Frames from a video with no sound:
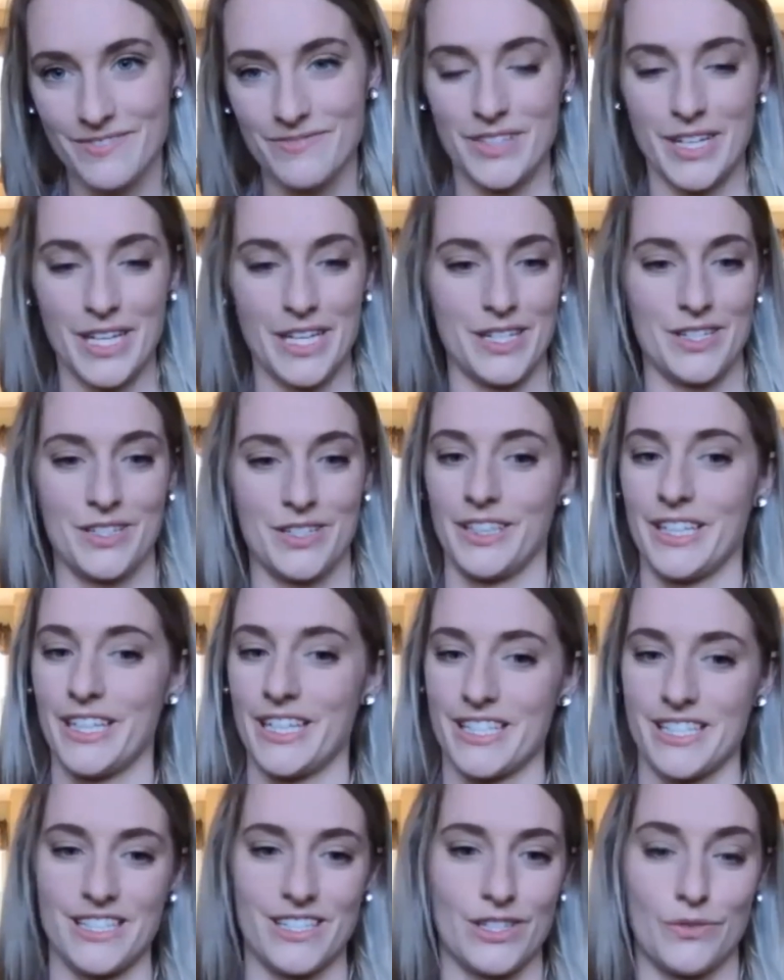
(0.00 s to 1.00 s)
and lead
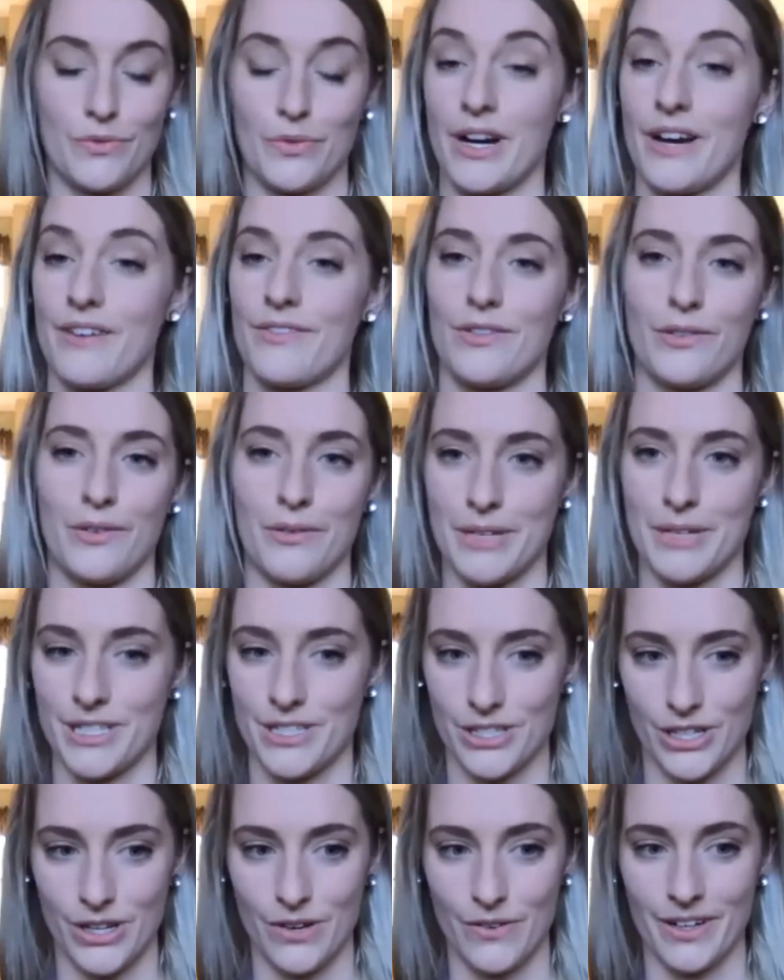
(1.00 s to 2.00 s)
us into wherever we're meant
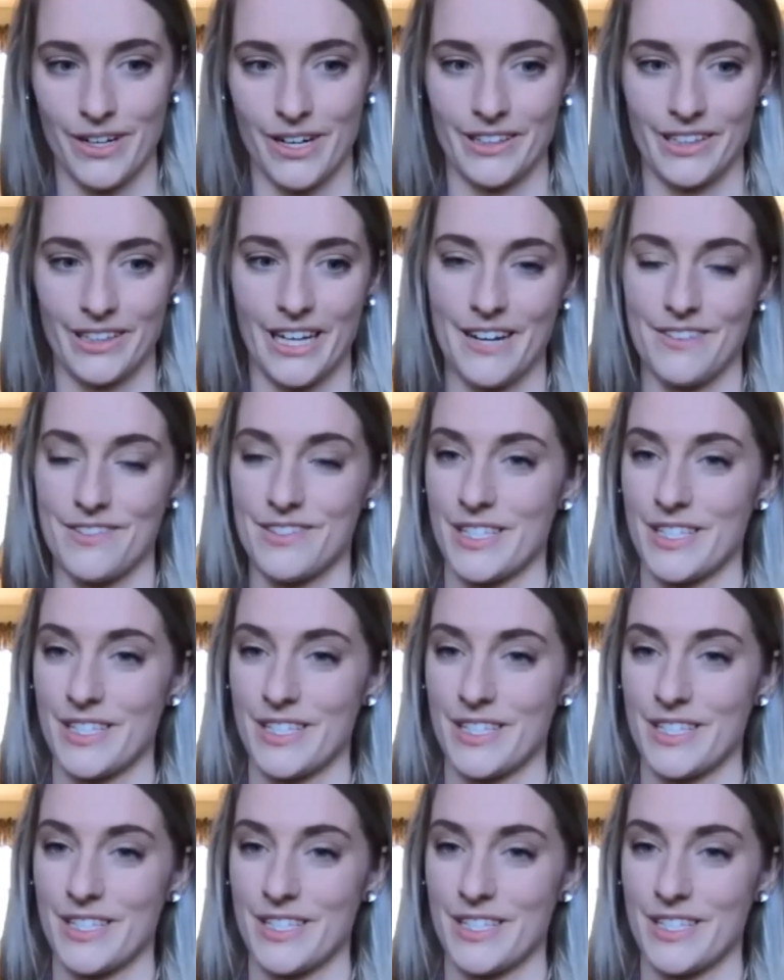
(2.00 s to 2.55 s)
to go in our lives.